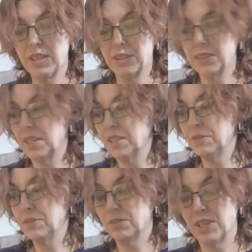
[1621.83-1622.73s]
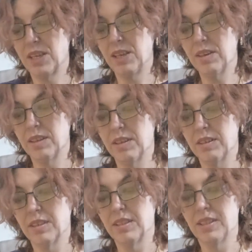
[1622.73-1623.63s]
I was like, I don't care.
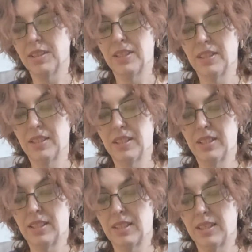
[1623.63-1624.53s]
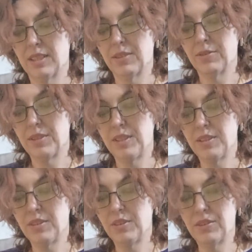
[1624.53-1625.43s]
They
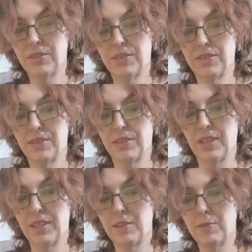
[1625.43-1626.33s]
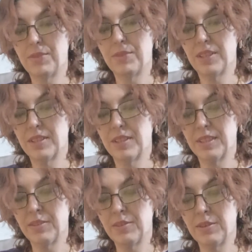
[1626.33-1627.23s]
can just let them
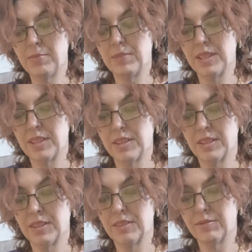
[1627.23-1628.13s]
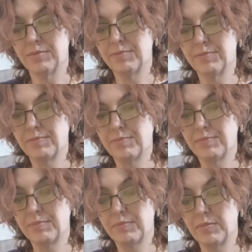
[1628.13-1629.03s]
tell them that then. I
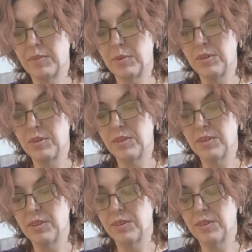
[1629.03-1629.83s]
mean, what are you going to do?